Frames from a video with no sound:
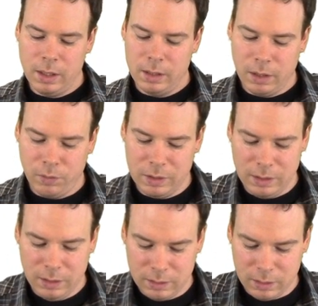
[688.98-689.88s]
Now this
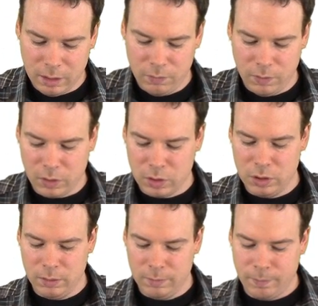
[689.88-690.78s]
inside
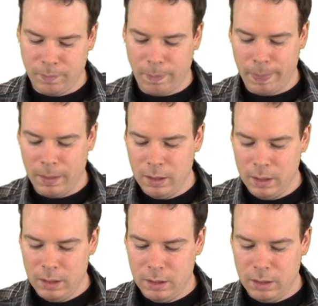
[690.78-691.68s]
function,
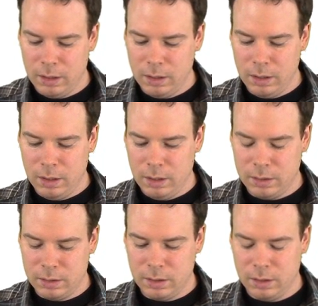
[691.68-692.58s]

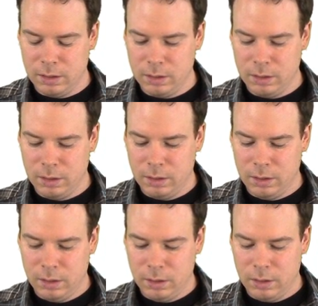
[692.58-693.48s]
it's
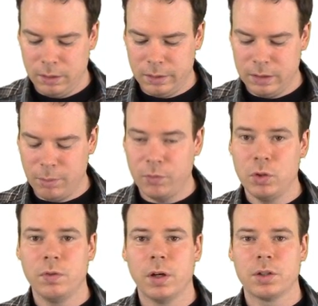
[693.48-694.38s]
the sum of
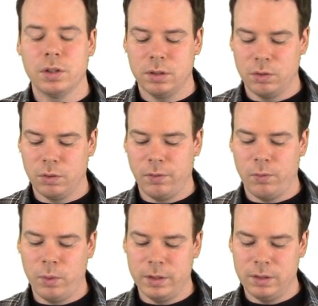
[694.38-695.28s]
two functions, the derivative of
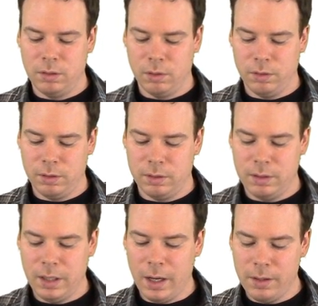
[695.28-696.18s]
1 is 0.
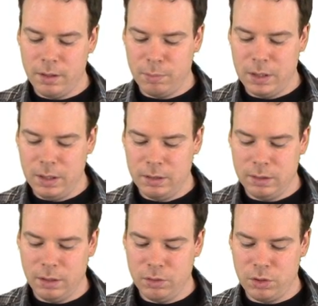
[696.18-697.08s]
The other piece,
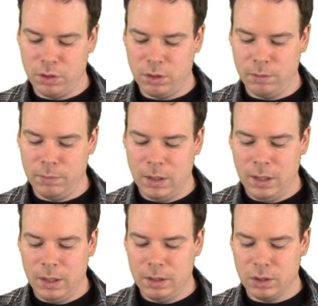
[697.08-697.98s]
the other term,
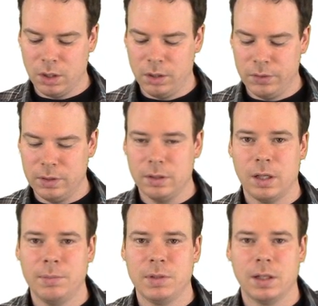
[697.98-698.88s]
is a constant
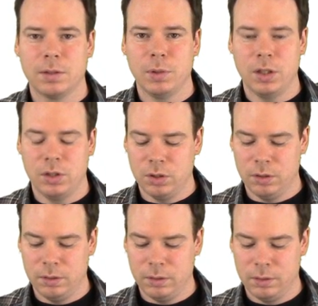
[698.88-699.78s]
times an exponential.